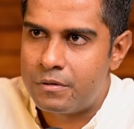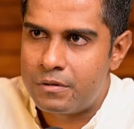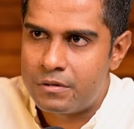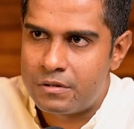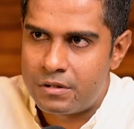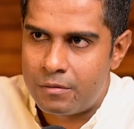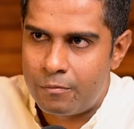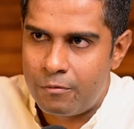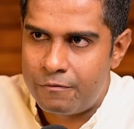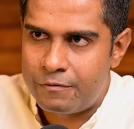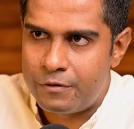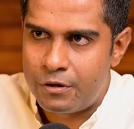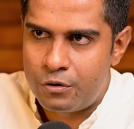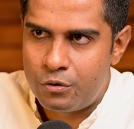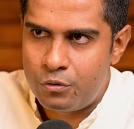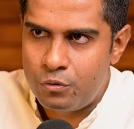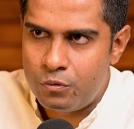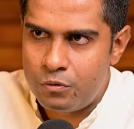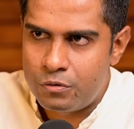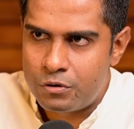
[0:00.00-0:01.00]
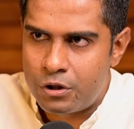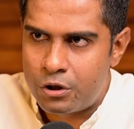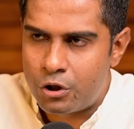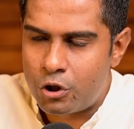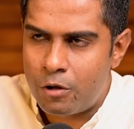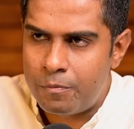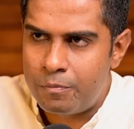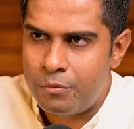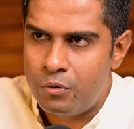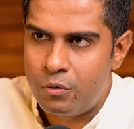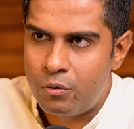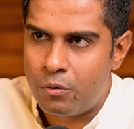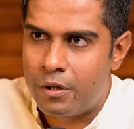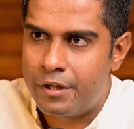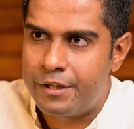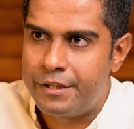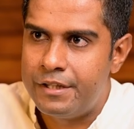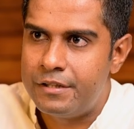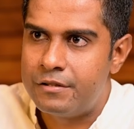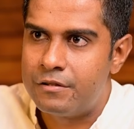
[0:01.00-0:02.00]
some of the top two
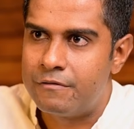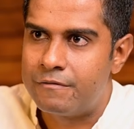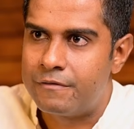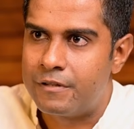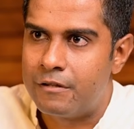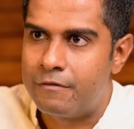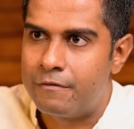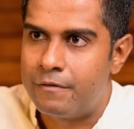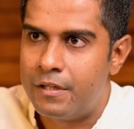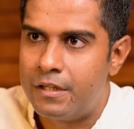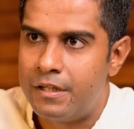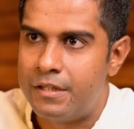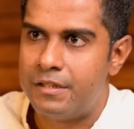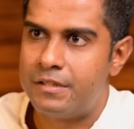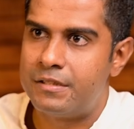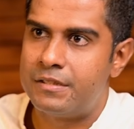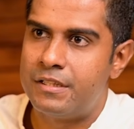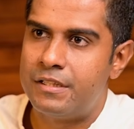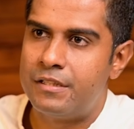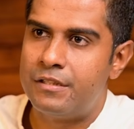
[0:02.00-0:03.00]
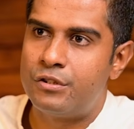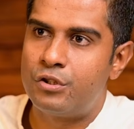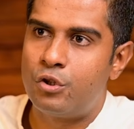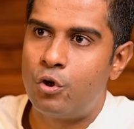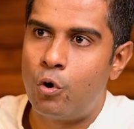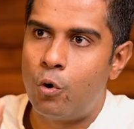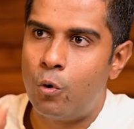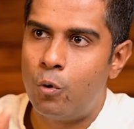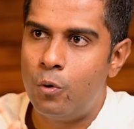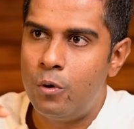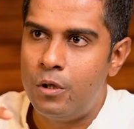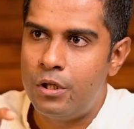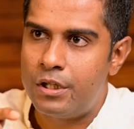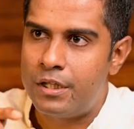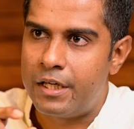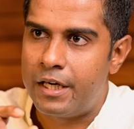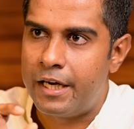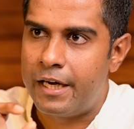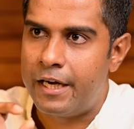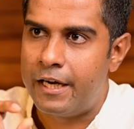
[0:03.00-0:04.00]
qualities of kapha is it is cold
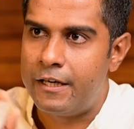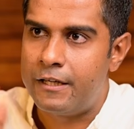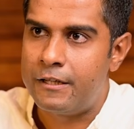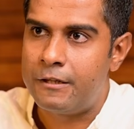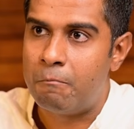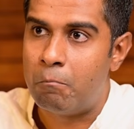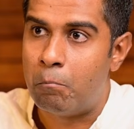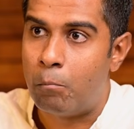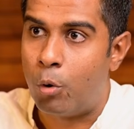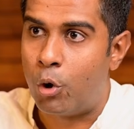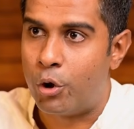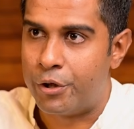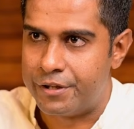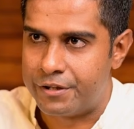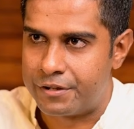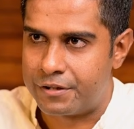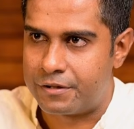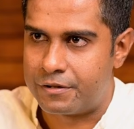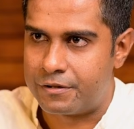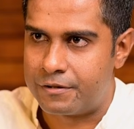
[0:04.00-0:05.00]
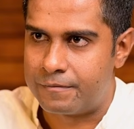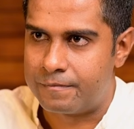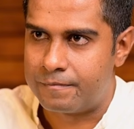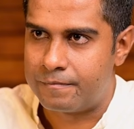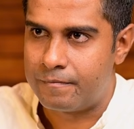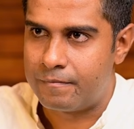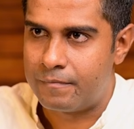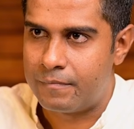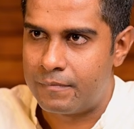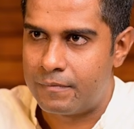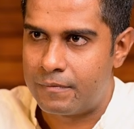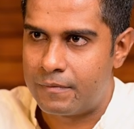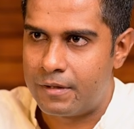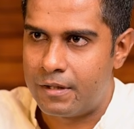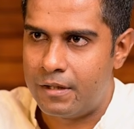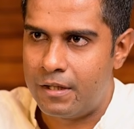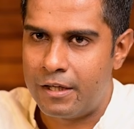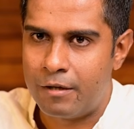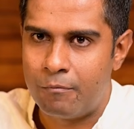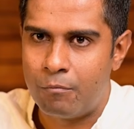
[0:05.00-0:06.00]
and moist.
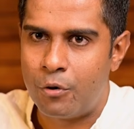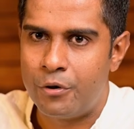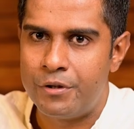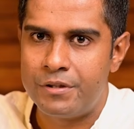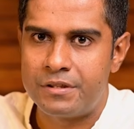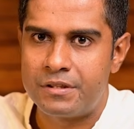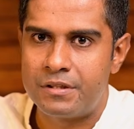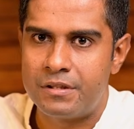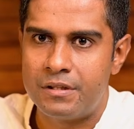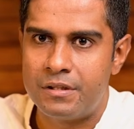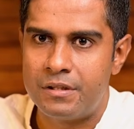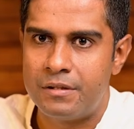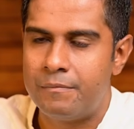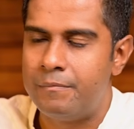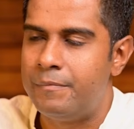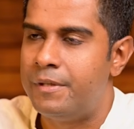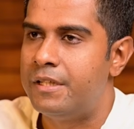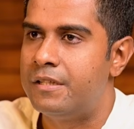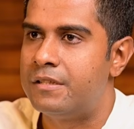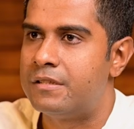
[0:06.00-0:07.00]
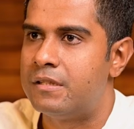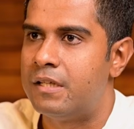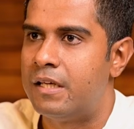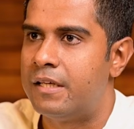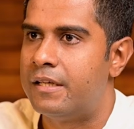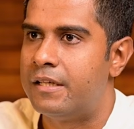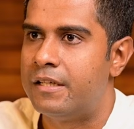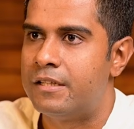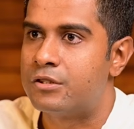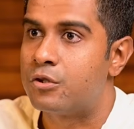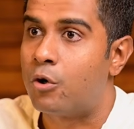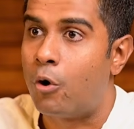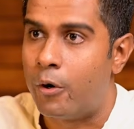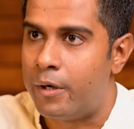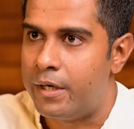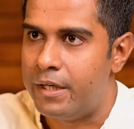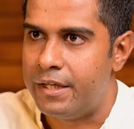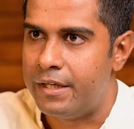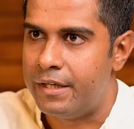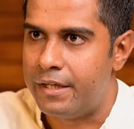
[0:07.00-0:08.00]
Like moist means like it is
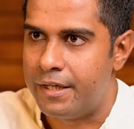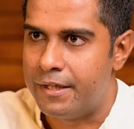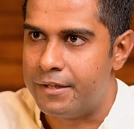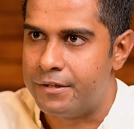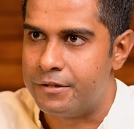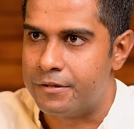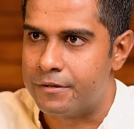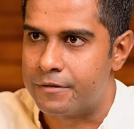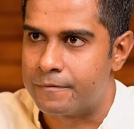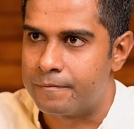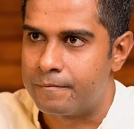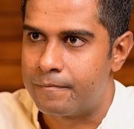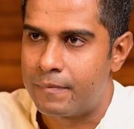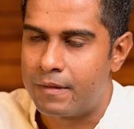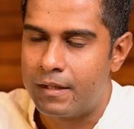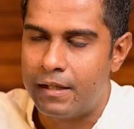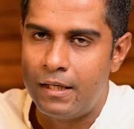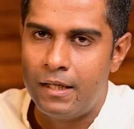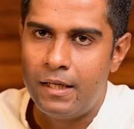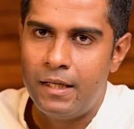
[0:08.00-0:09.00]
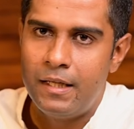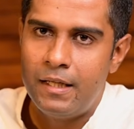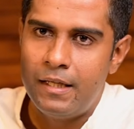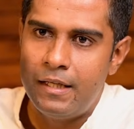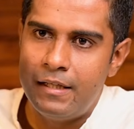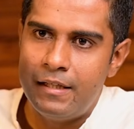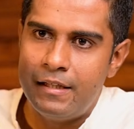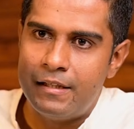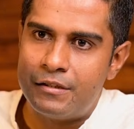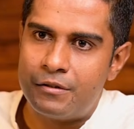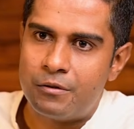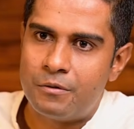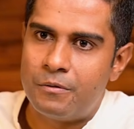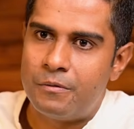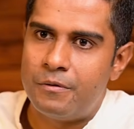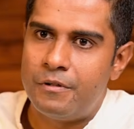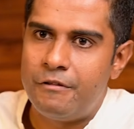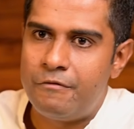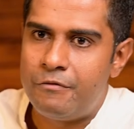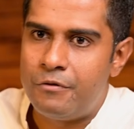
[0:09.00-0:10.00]
oily in nature.
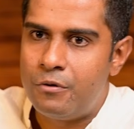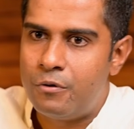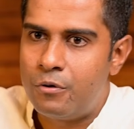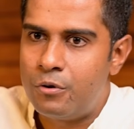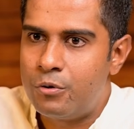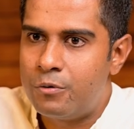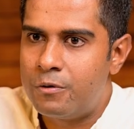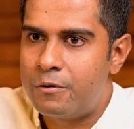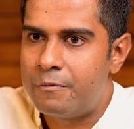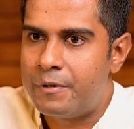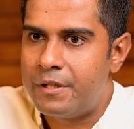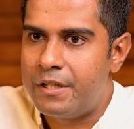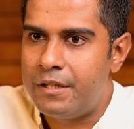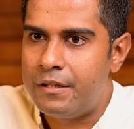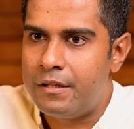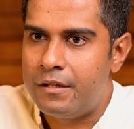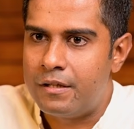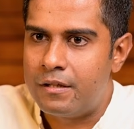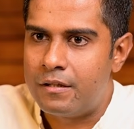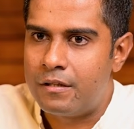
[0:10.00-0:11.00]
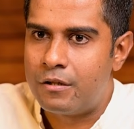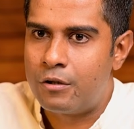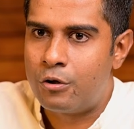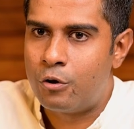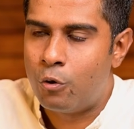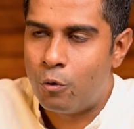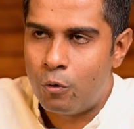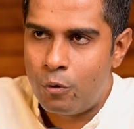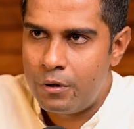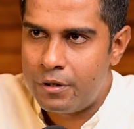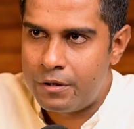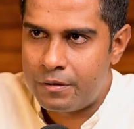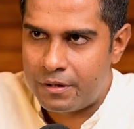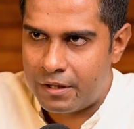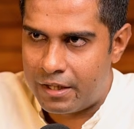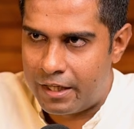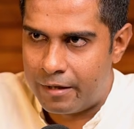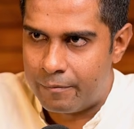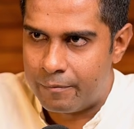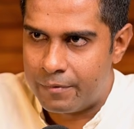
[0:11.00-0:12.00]
So if you go to a very cold
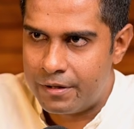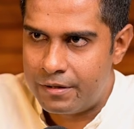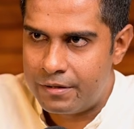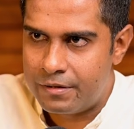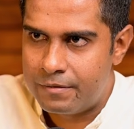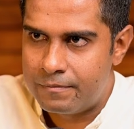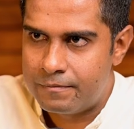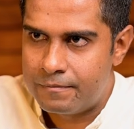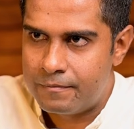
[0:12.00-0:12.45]
climate